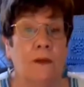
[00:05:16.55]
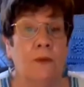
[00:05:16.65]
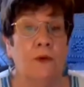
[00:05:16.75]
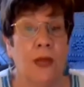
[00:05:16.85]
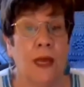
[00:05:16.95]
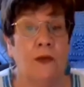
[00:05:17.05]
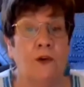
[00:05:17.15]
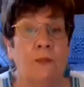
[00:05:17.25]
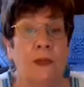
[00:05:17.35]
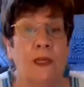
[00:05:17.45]
both
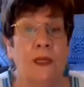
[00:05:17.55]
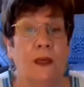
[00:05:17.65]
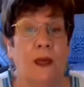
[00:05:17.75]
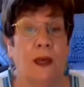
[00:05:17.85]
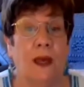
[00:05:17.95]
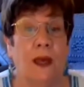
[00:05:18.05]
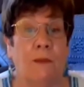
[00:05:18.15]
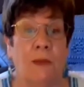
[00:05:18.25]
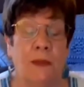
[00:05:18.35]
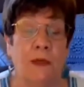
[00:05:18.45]
angered me and
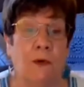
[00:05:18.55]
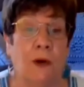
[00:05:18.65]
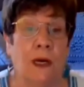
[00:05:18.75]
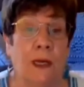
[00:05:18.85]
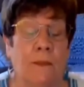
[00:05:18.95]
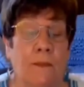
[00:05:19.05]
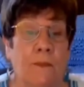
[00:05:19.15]
it made me cry.